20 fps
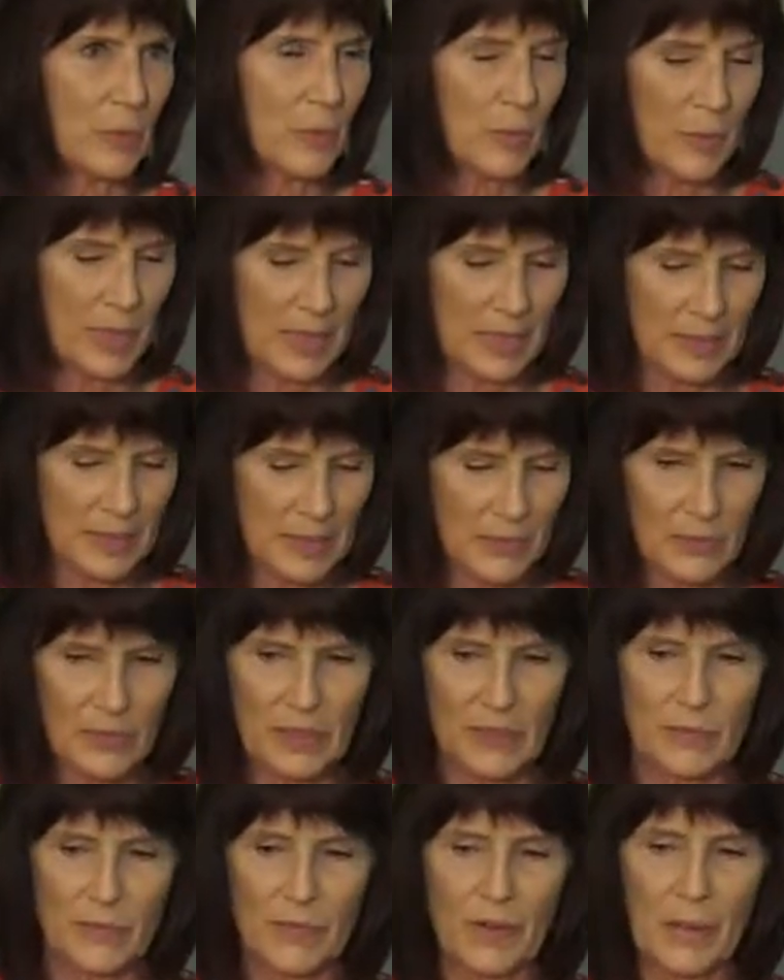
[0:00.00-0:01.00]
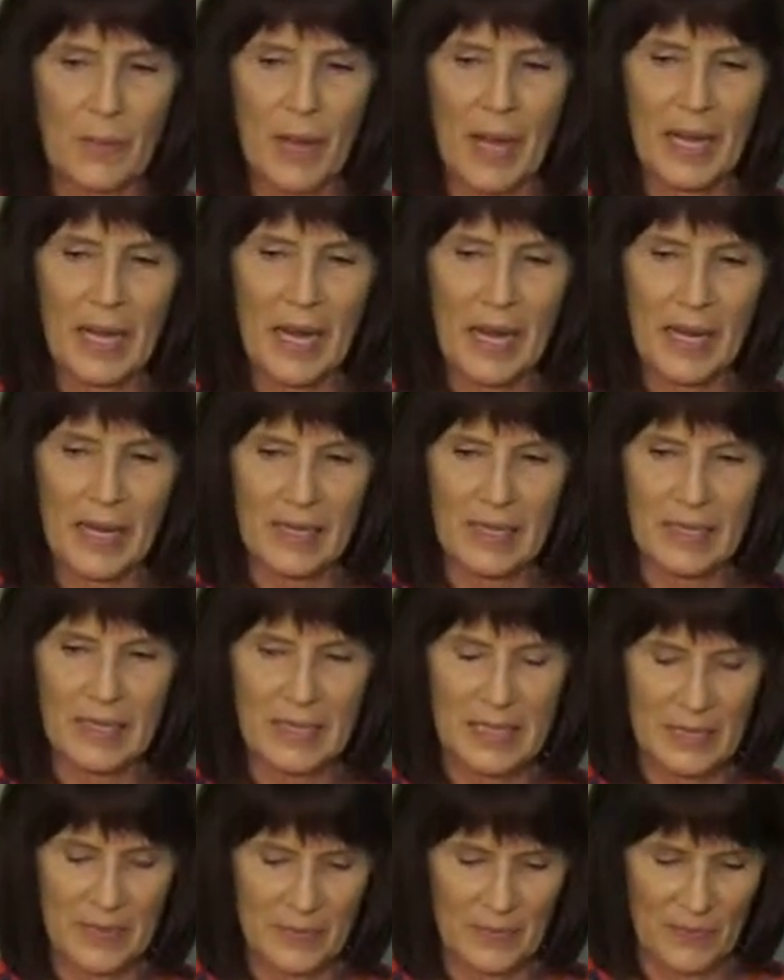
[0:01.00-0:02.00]
were being lifted from my
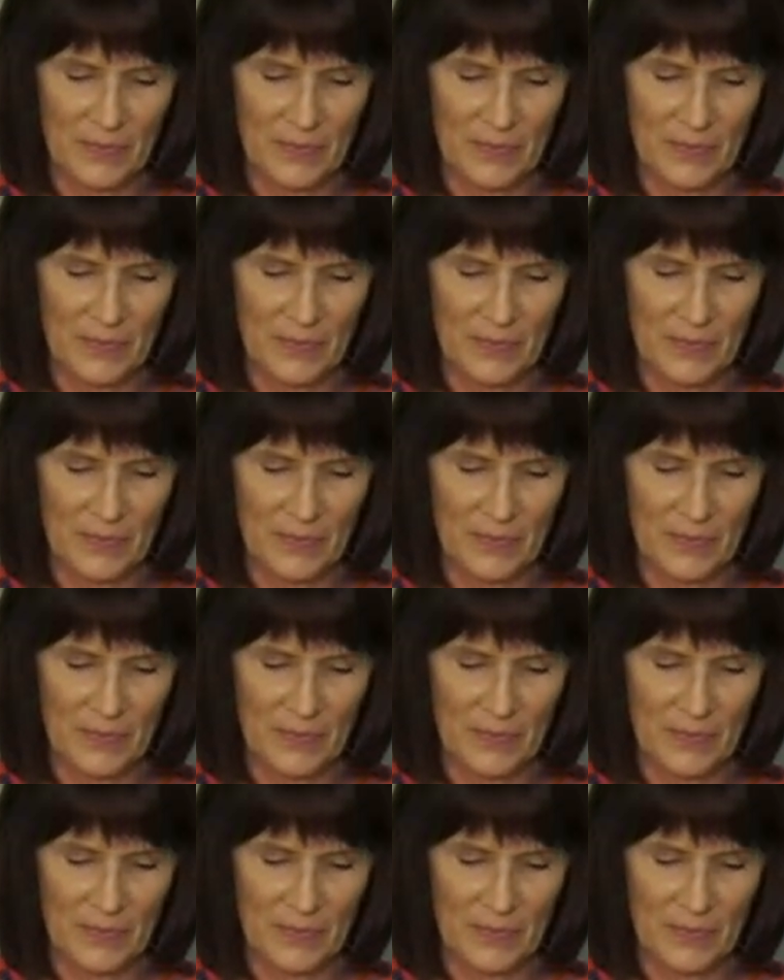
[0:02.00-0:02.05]
eyes